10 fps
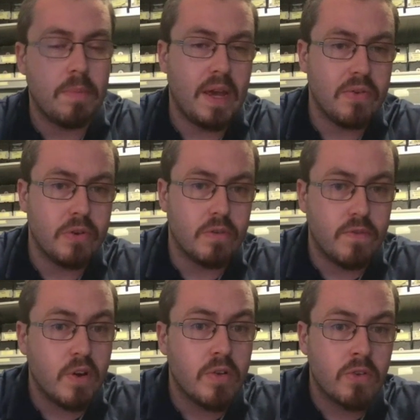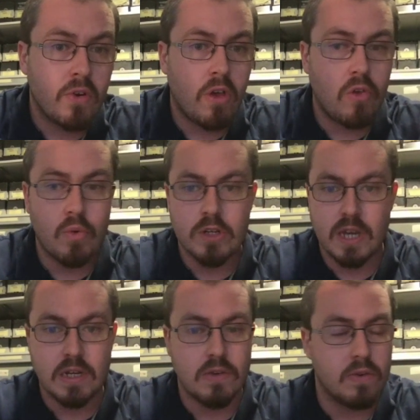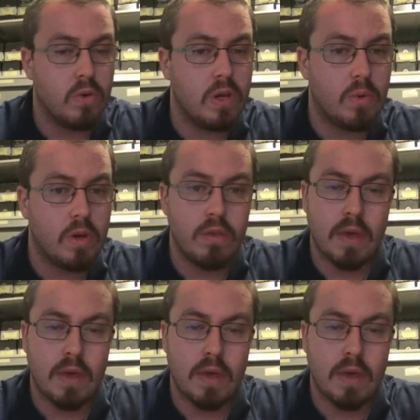pass interference call, which I disagreed with.